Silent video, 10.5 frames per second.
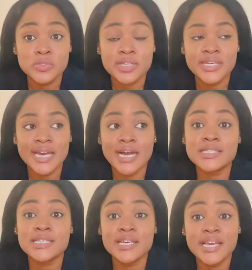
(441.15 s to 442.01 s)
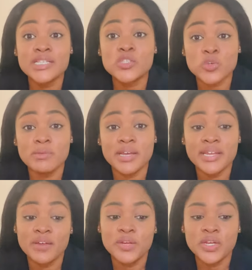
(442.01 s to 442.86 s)
So you can't say you can swim and
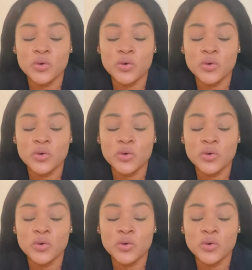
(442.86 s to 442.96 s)
then when you